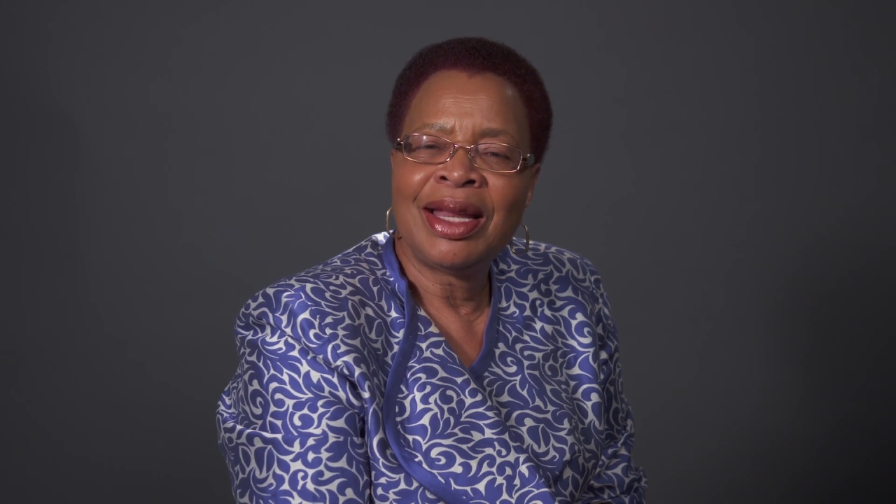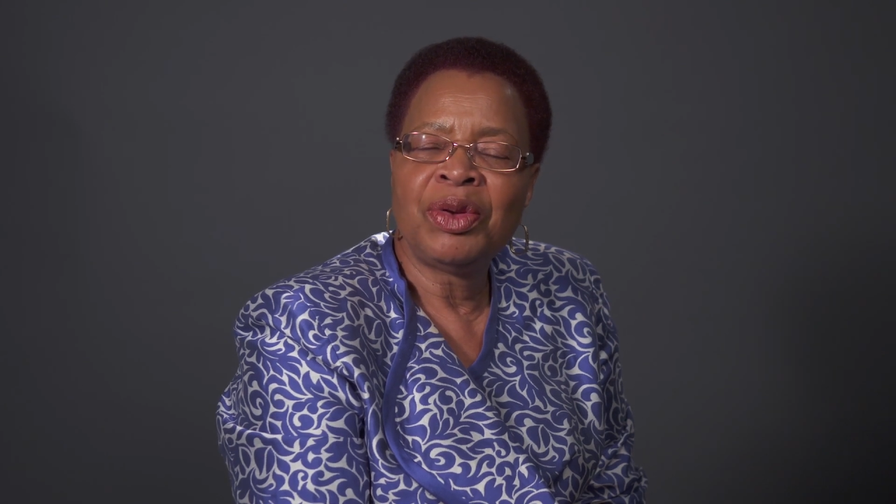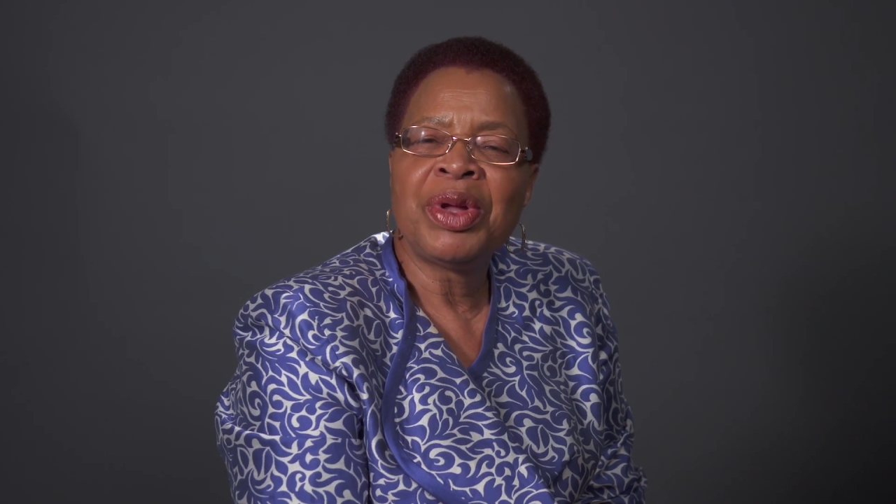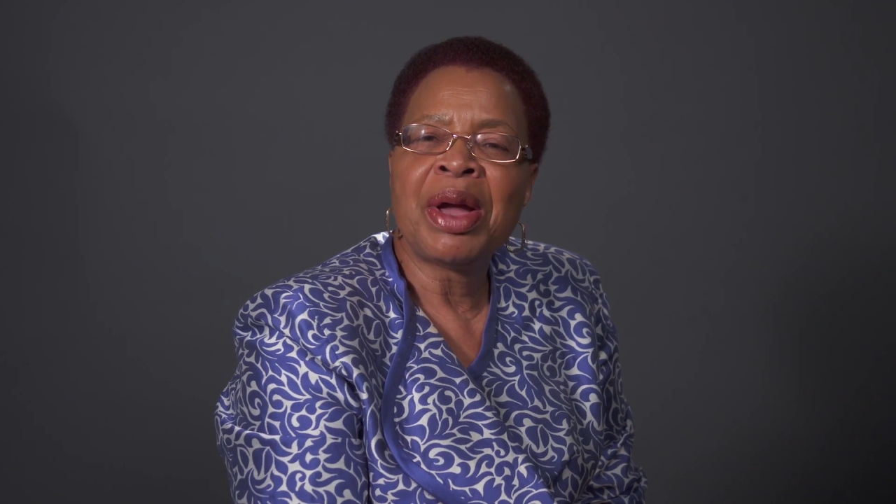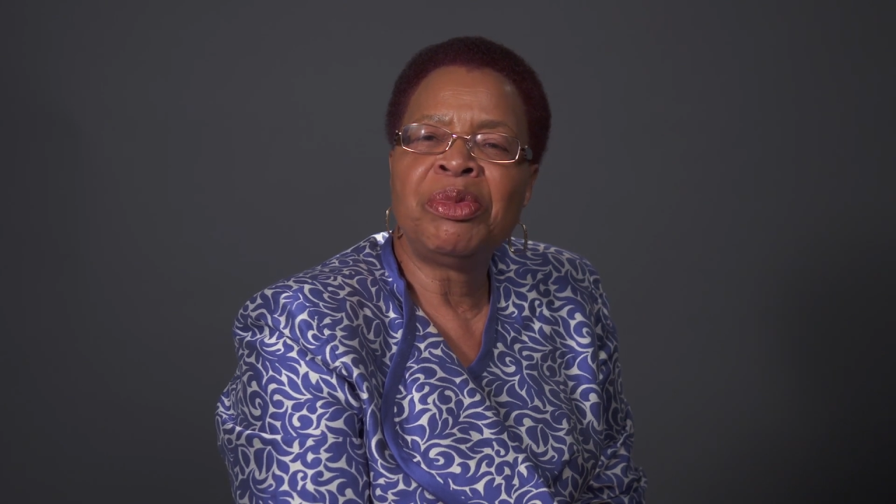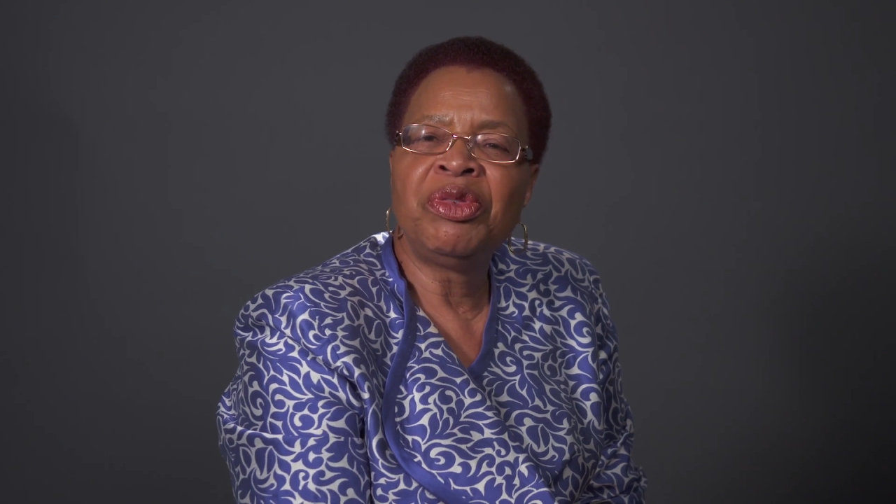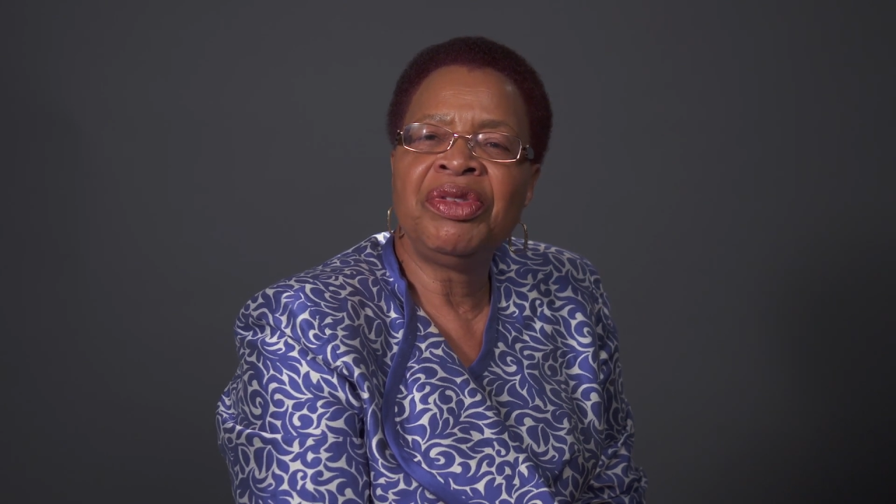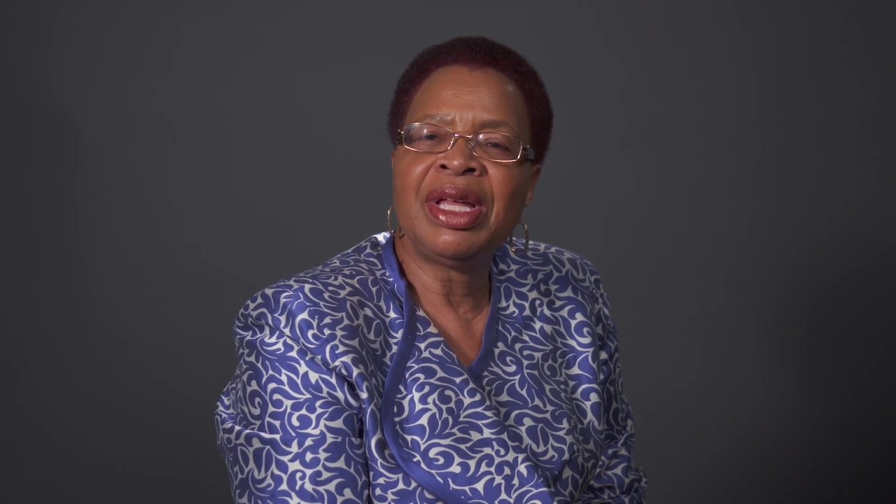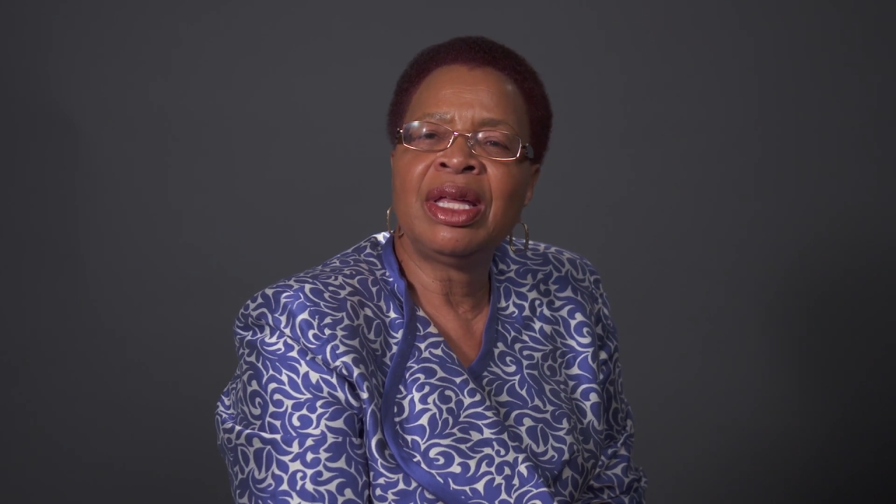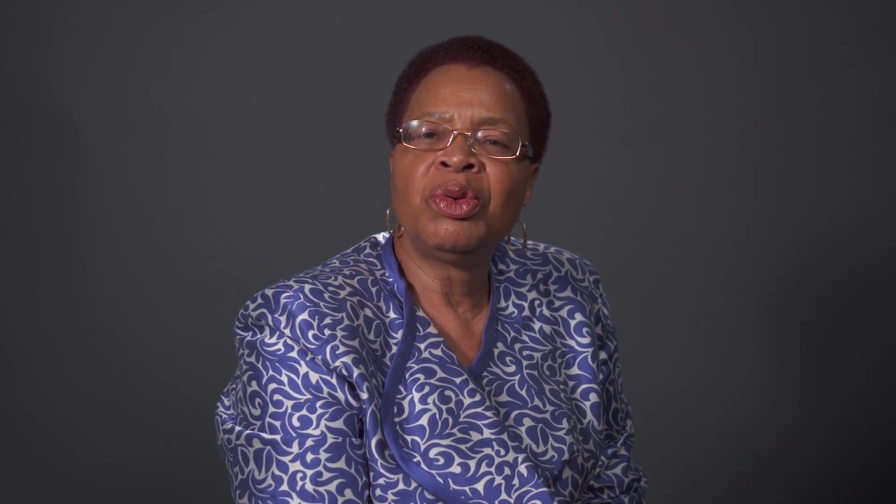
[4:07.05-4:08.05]
and we are
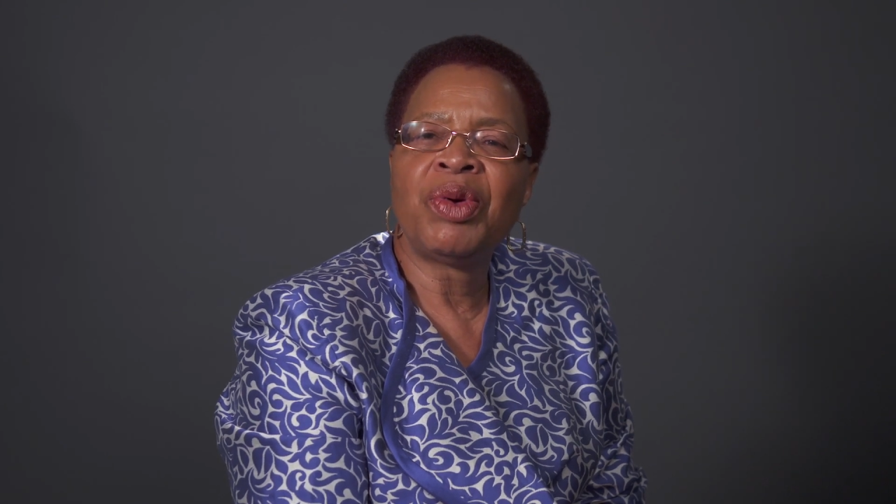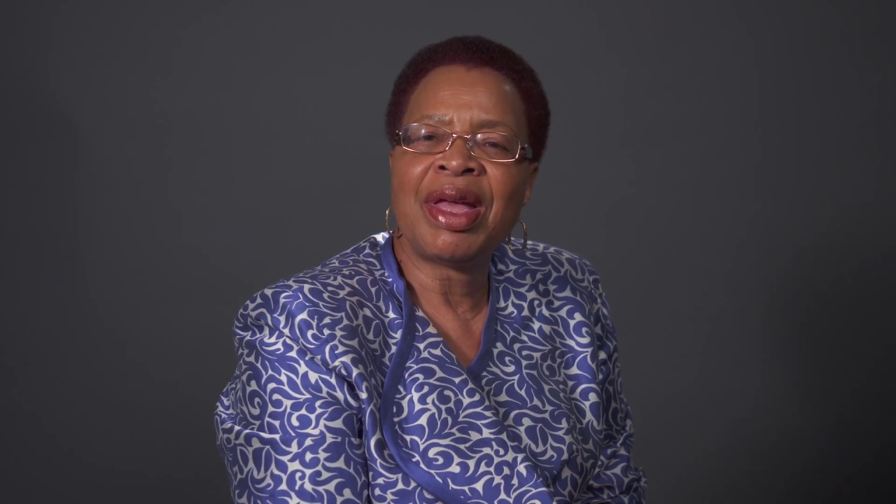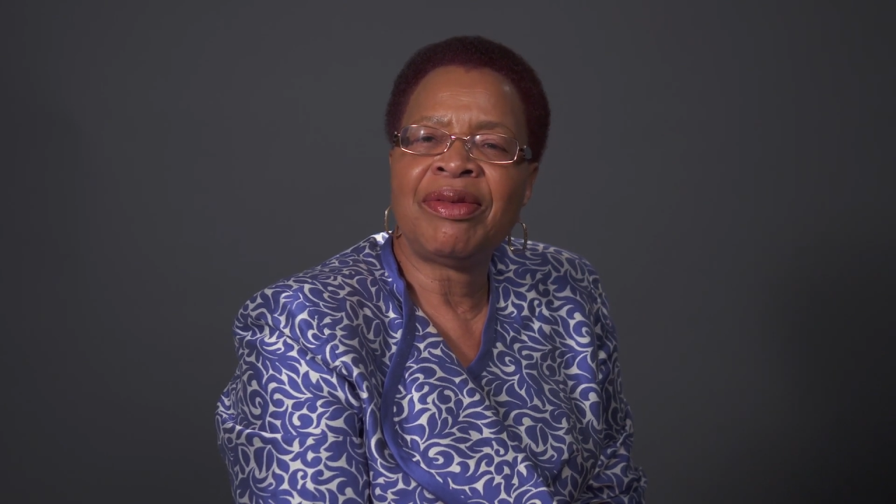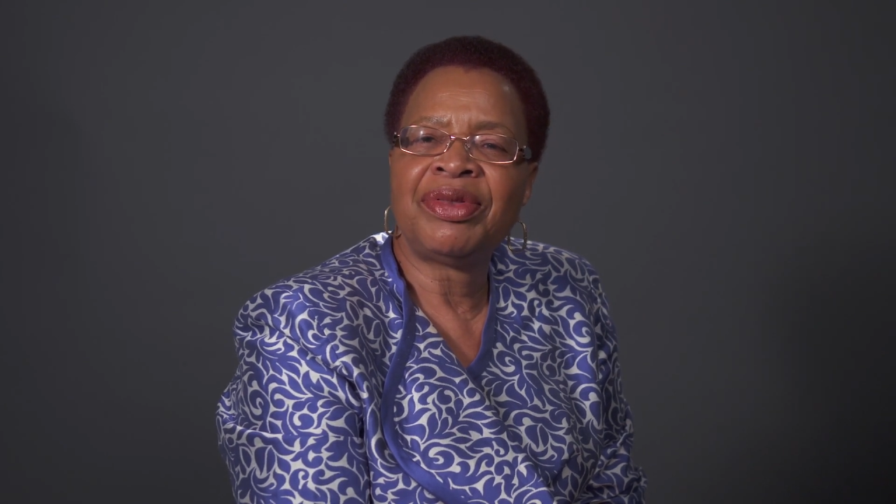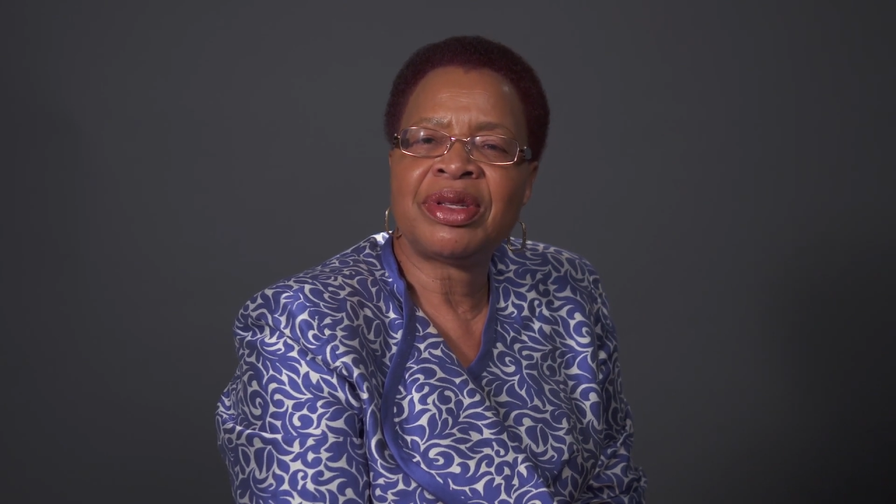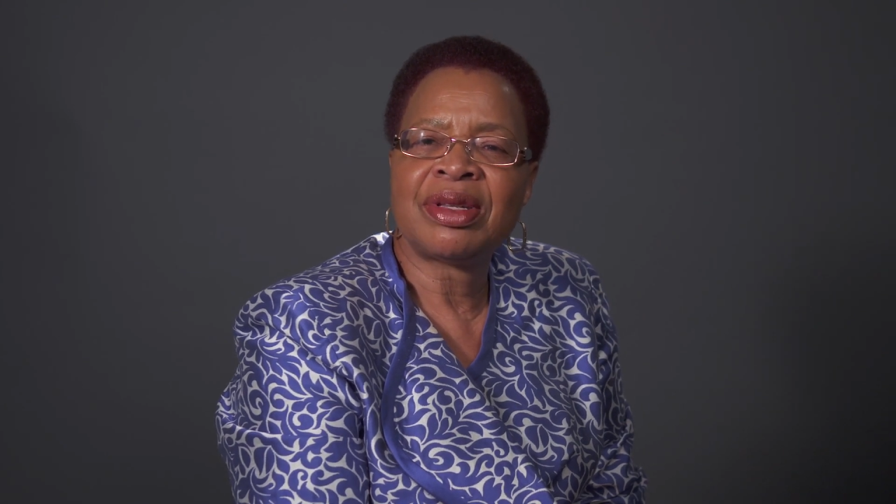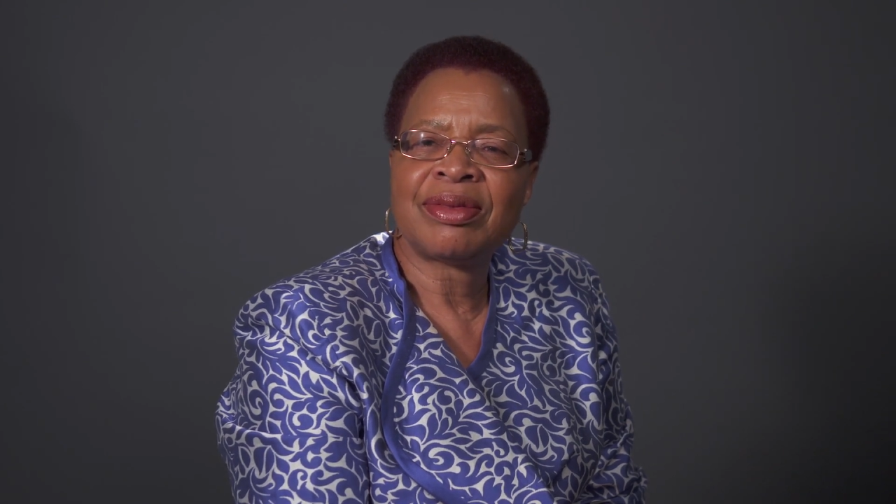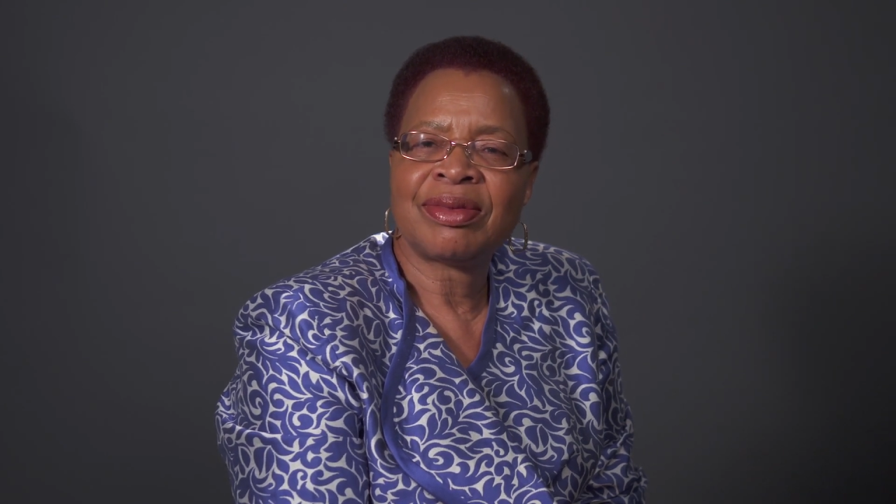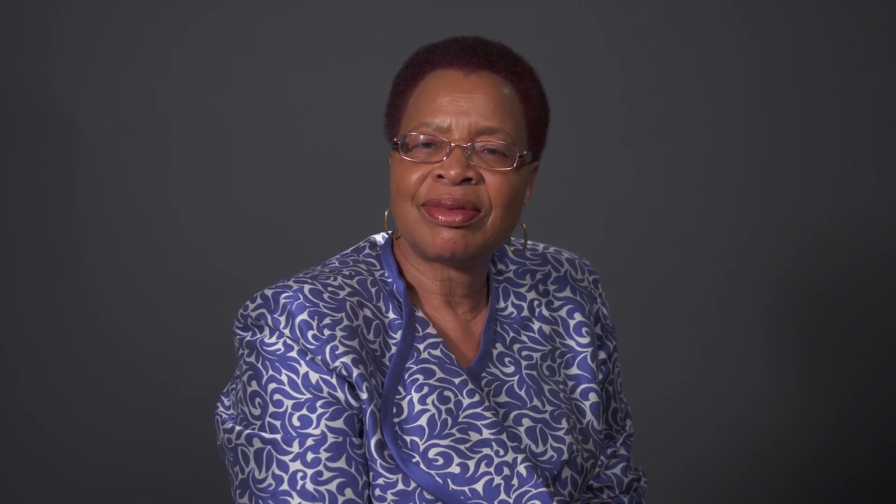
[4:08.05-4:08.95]
moving in waves.